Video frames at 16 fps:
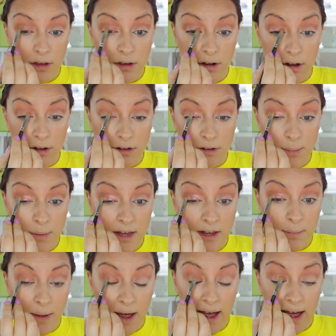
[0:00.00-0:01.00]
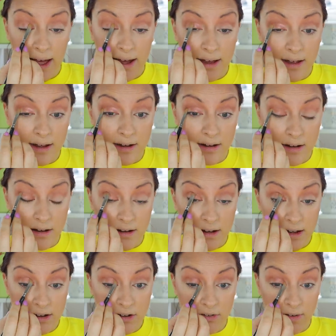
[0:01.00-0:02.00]
you know, speak back and, and
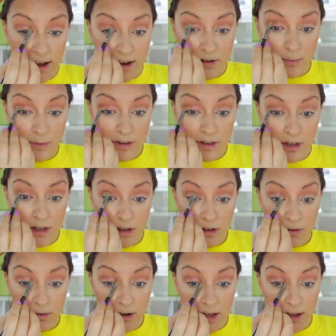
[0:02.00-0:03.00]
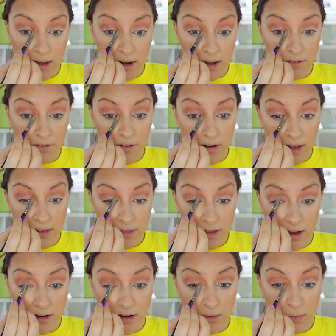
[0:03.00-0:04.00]
interact with you. Like, and I feel like
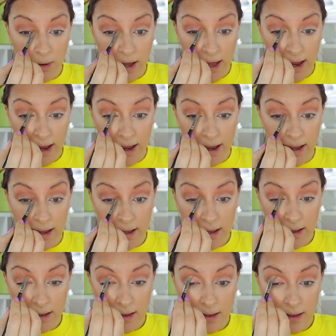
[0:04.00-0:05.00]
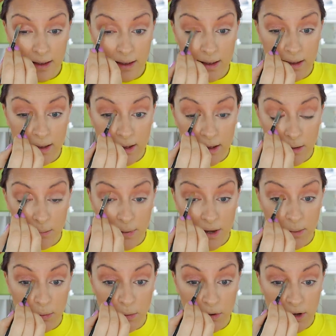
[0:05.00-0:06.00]
the only way
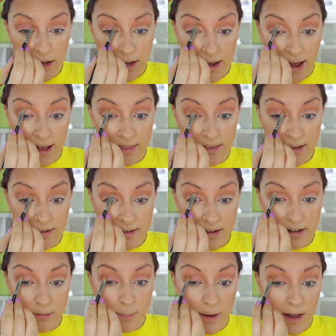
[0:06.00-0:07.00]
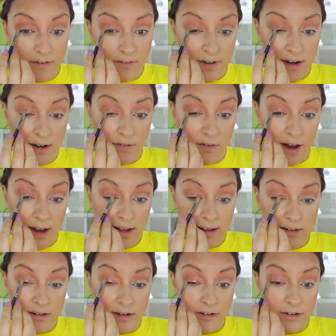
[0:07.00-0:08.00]
people can get these things perfectly right
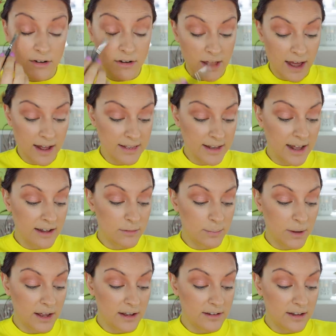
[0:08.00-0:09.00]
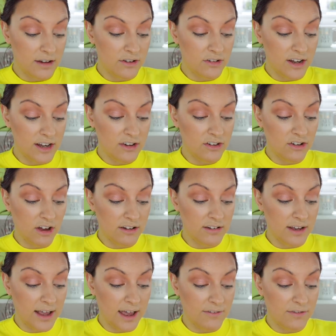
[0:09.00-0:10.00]
is to do that. And that's by essentially
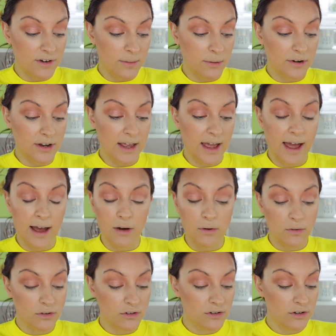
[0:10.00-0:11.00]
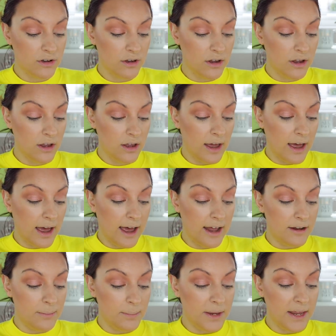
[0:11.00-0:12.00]
shutting everybody out
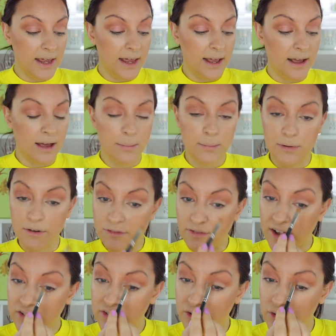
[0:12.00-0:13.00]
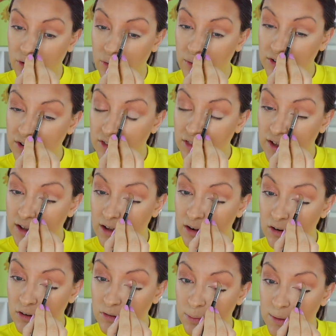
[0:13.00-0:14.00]
and being a professional, which I think a
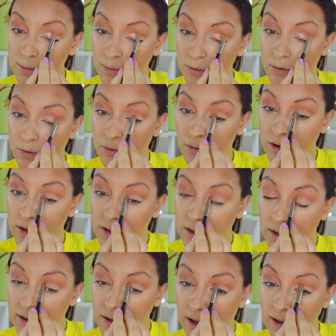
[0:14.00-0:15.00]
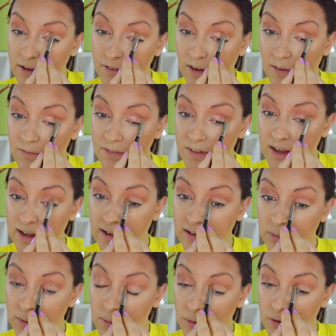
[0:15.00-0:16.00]
lot of people kind of have
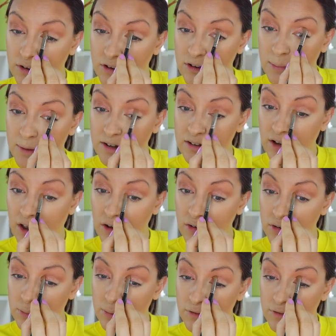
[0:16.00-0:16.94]
these, we want you to be a total